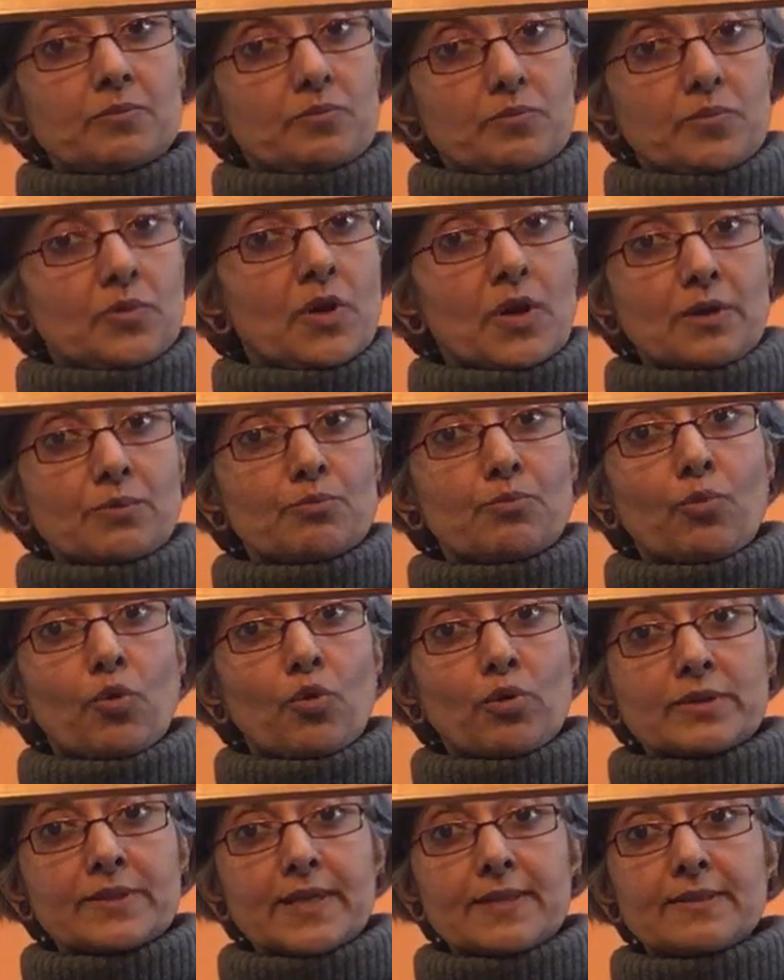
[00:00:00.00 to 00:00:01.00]
not
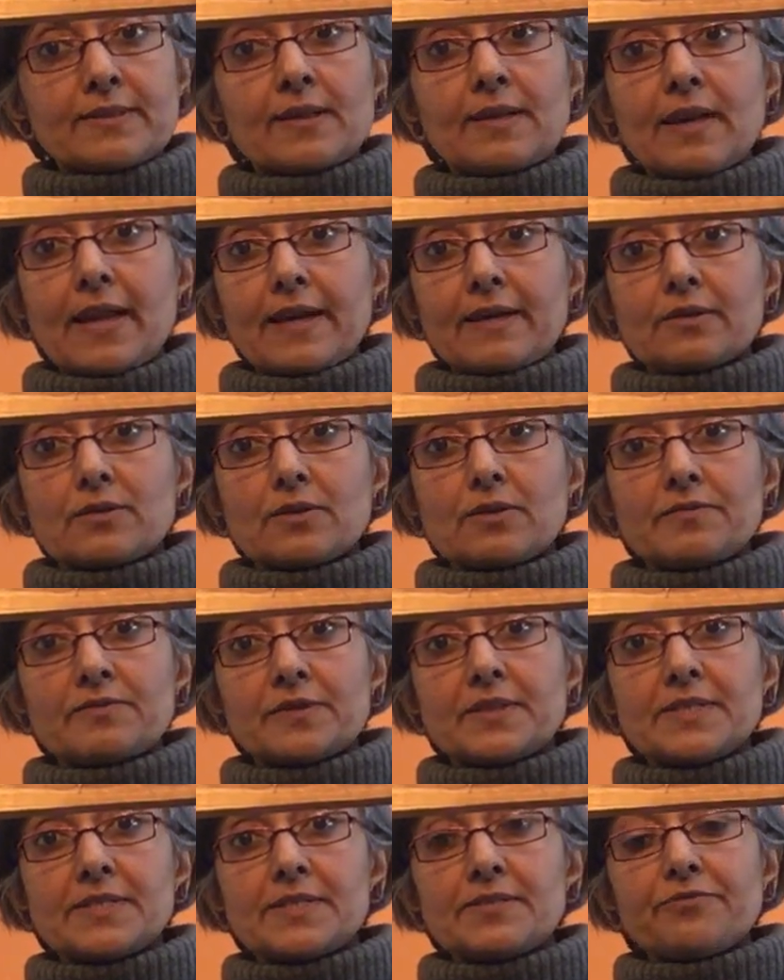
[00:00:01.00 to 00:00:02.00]
more than the length
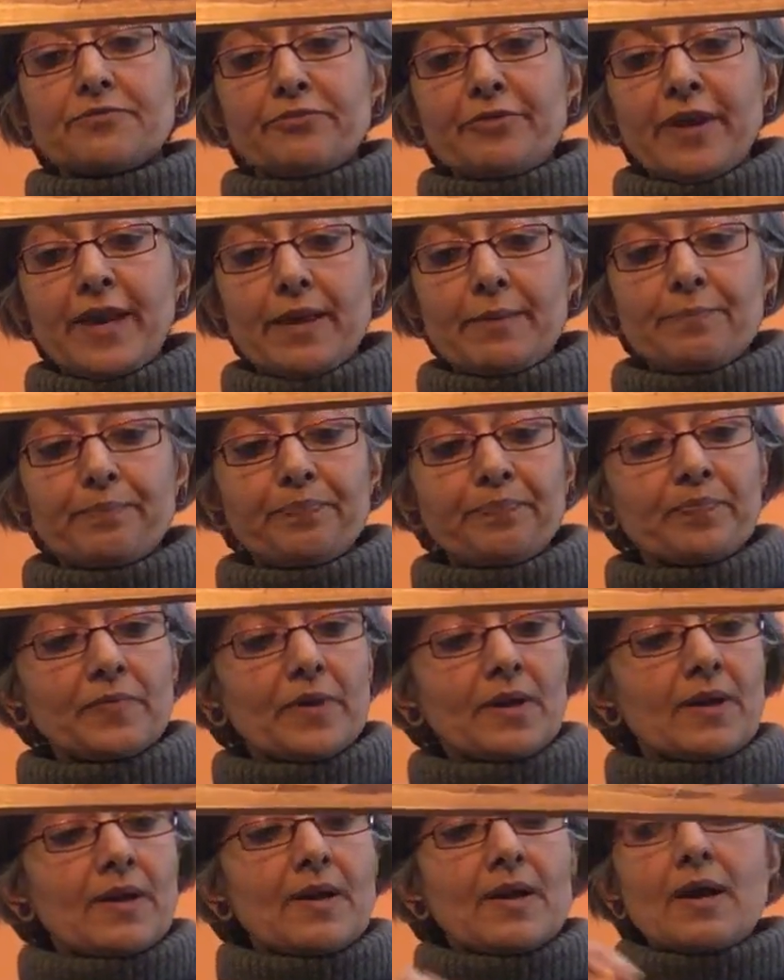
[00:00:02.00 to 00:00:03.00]
of this frame.
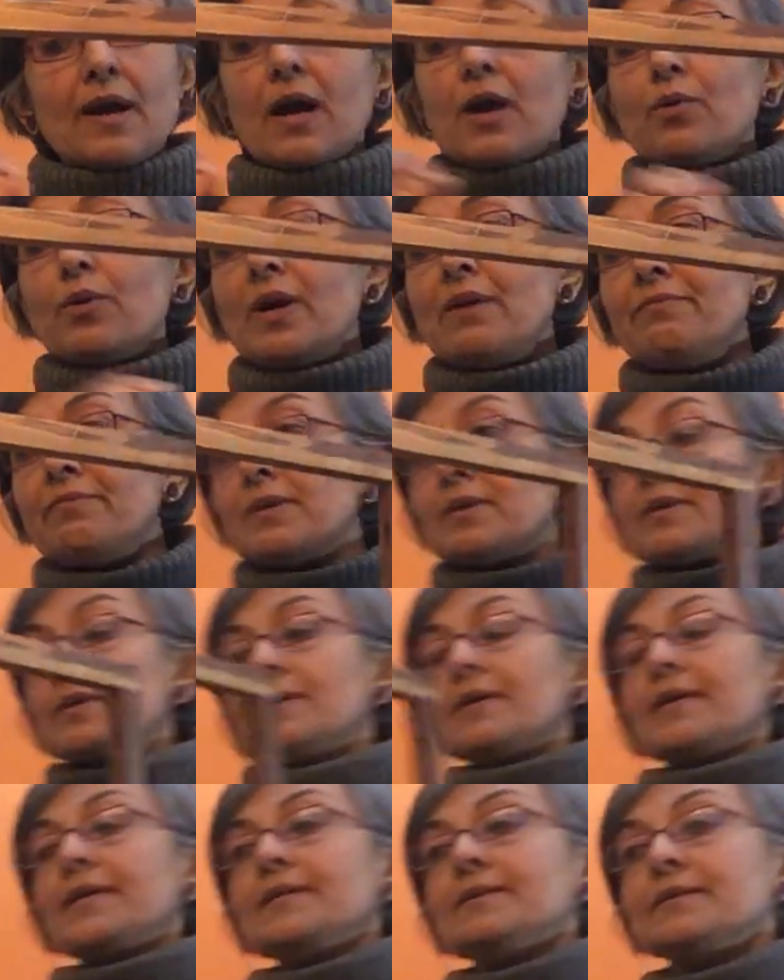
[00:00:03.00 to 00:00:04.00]

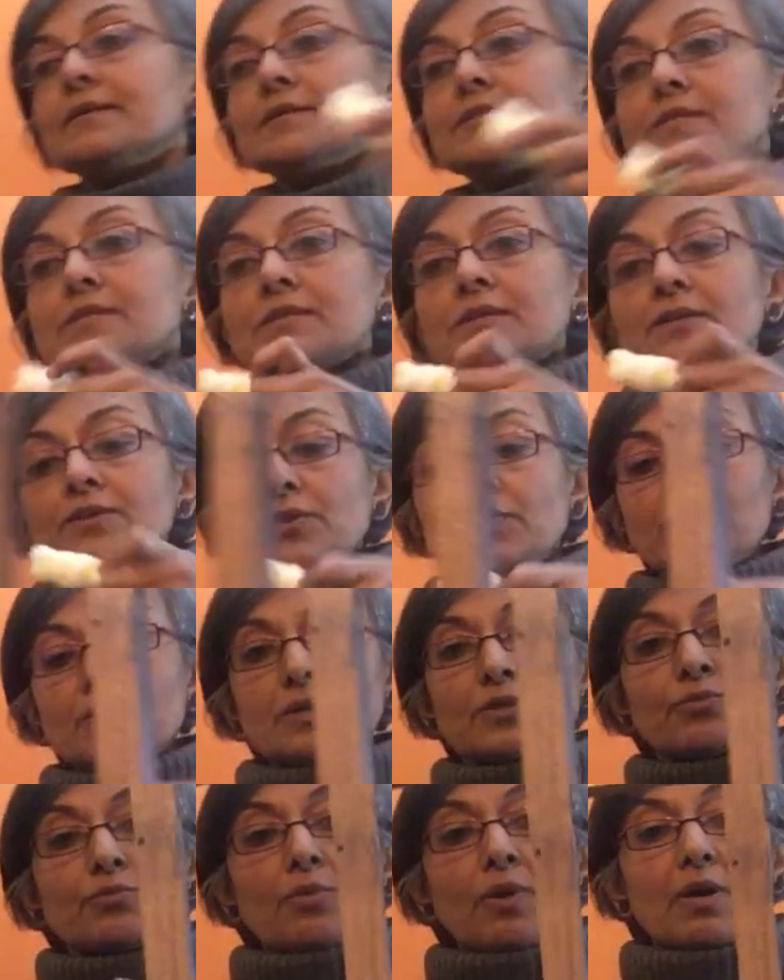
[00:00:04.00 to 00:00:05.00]
However, in the
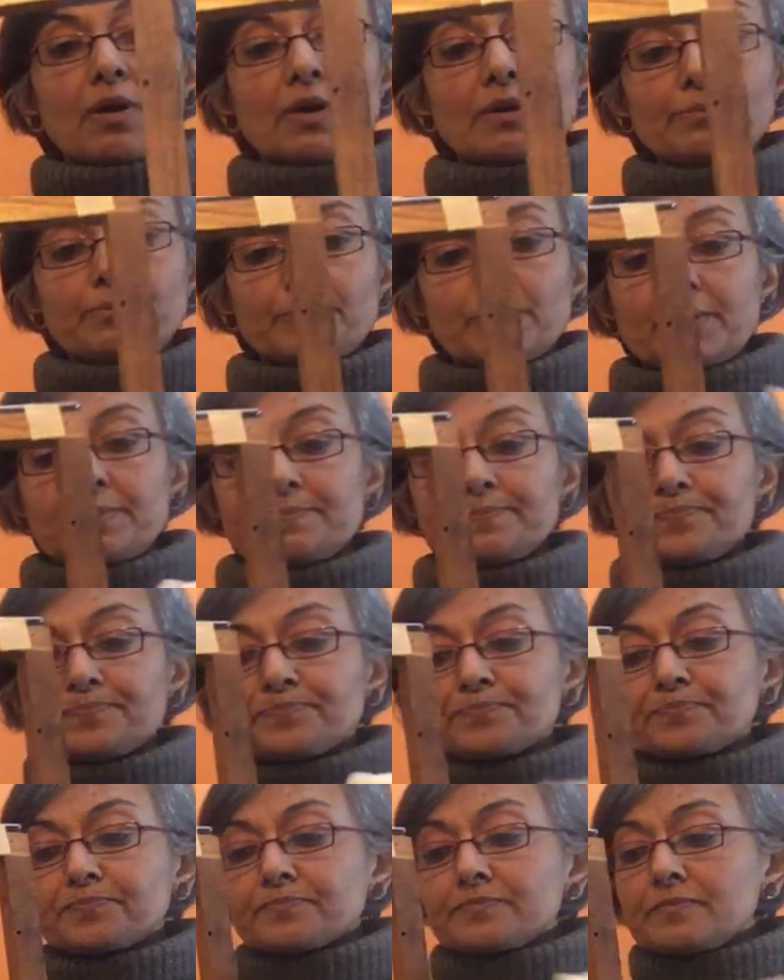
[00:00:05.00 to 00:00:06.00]
circular warp,
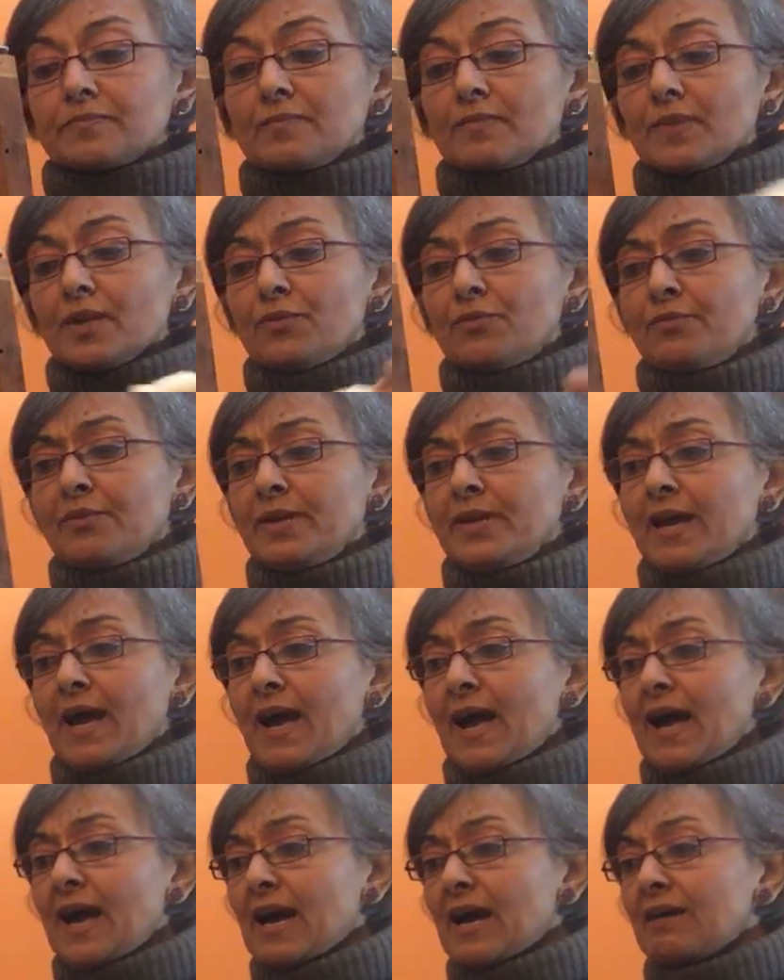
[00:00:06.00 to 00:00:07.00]
we
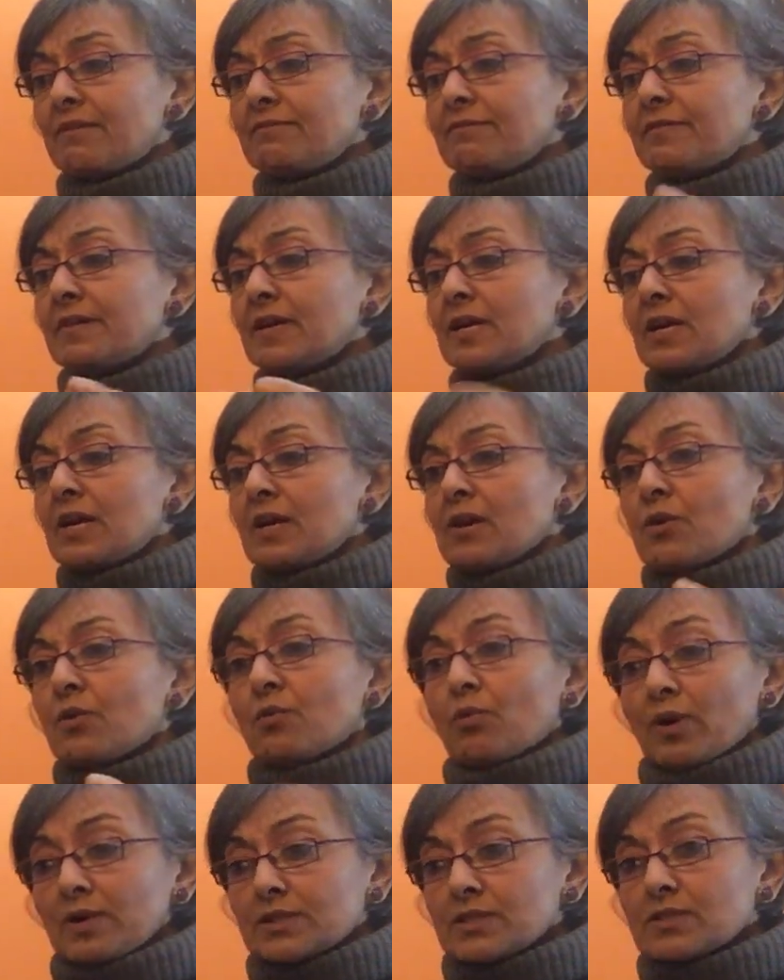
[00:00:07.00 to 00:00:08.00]
have
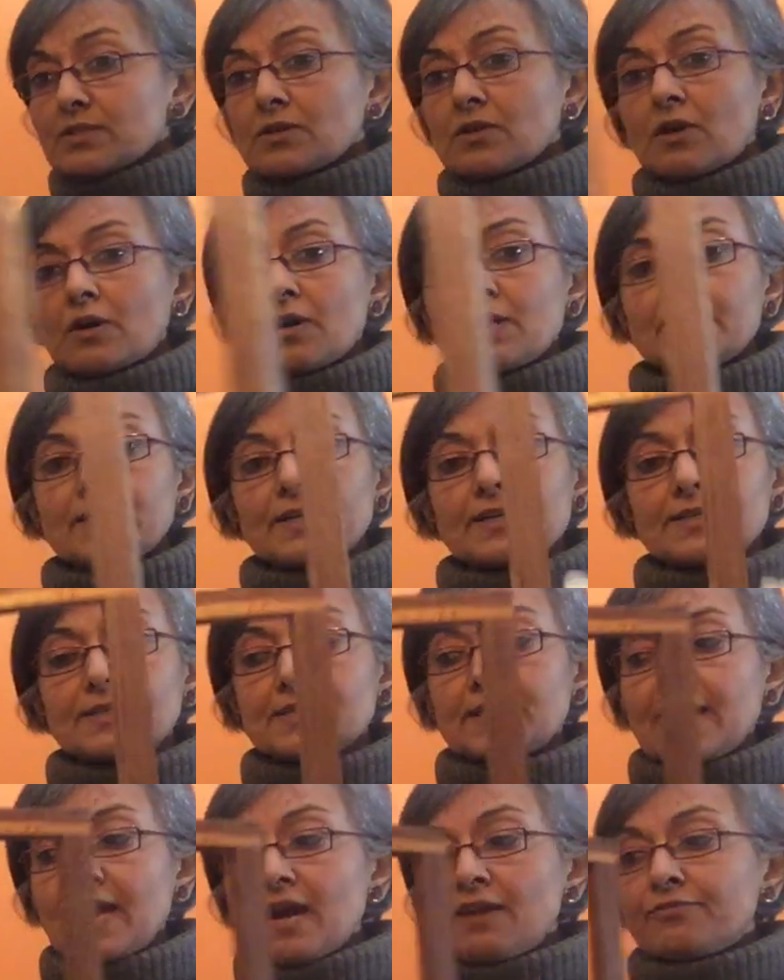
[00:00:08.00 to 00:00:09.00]
what is called a
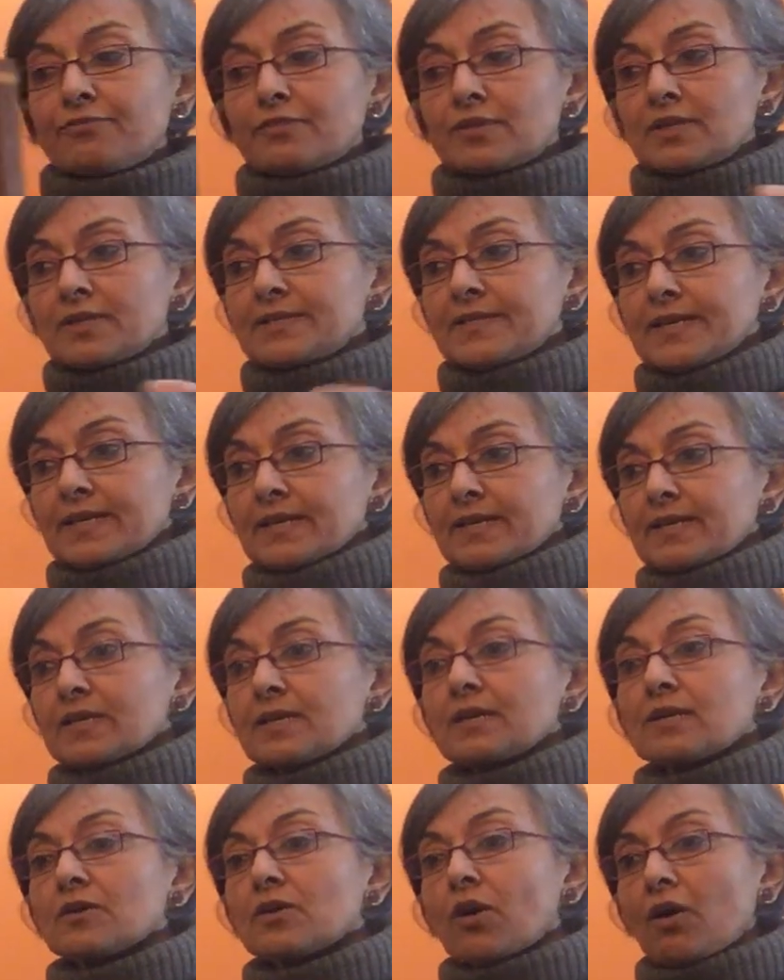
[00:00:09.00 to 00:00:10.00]
scaffolding
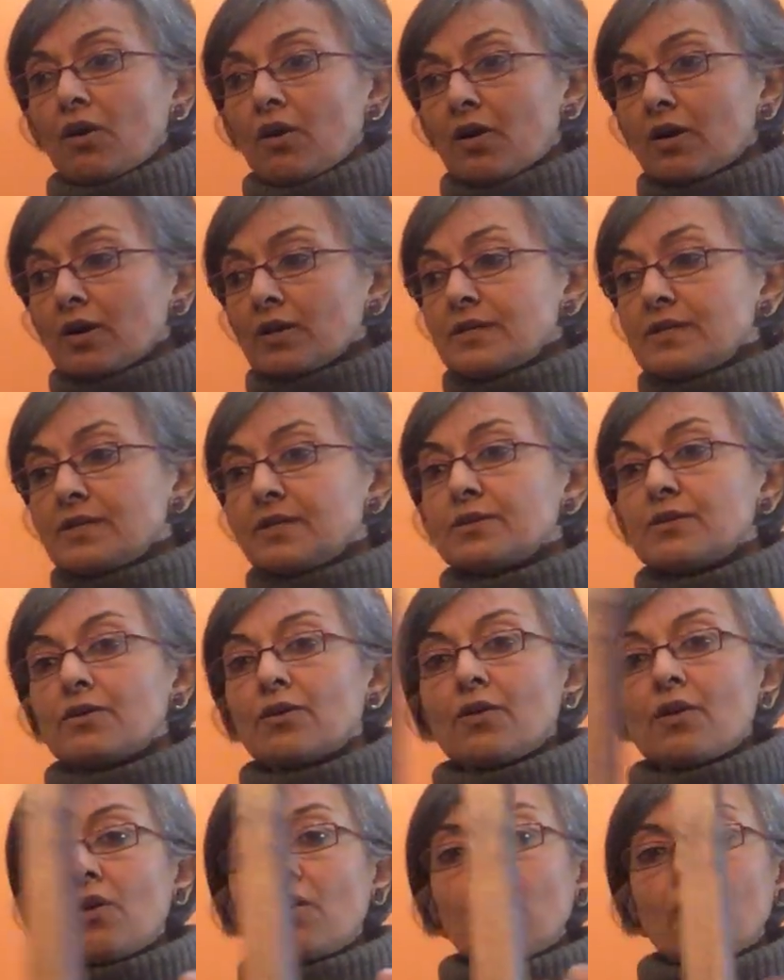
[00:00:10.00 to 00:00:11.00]
cord
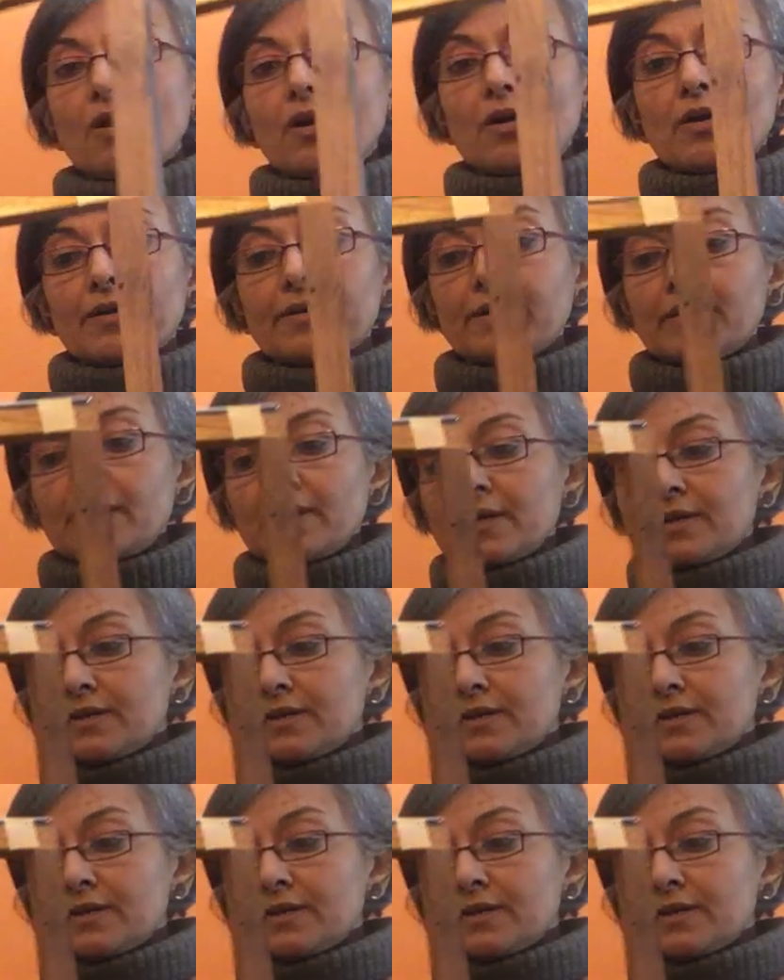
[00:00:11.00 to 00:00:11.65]
or